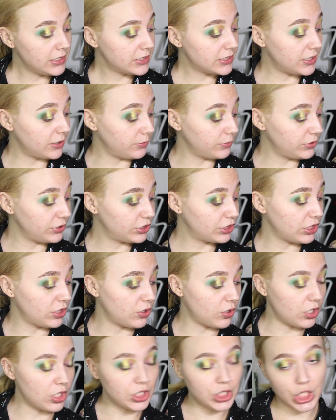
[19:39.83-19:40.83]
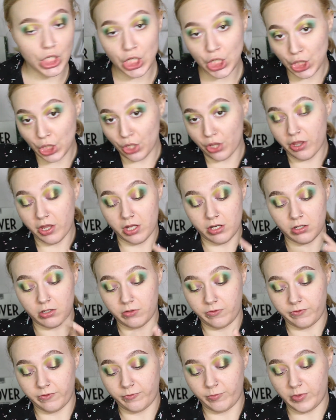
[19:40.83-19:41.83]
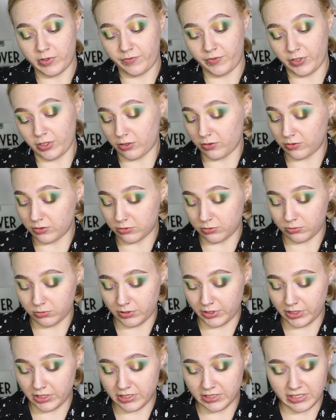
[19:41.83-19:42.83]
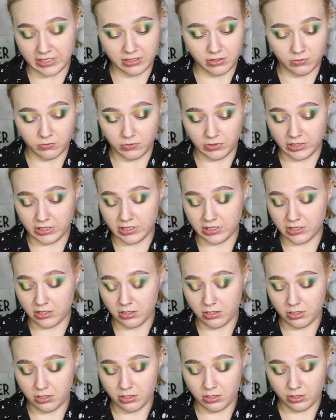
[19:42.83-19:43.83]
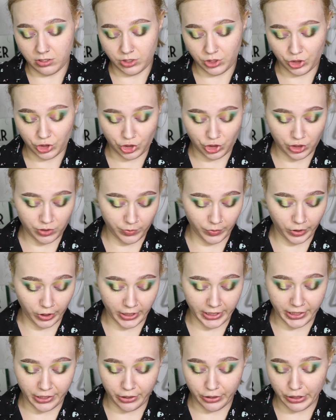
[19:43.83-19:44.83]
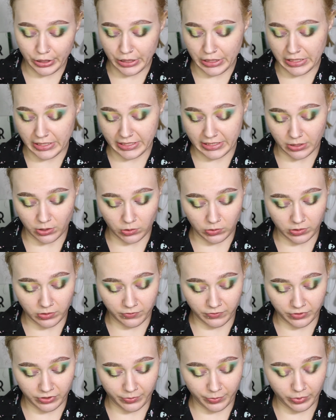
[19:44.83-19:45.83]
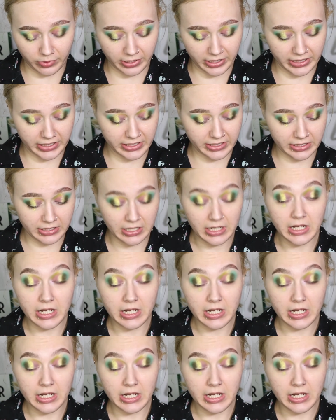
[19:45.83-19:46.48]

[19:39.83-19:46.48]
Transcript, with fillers: So I'm just gonna take that off with my finger real quick because I don't wanna get shimmery goodness all over the place.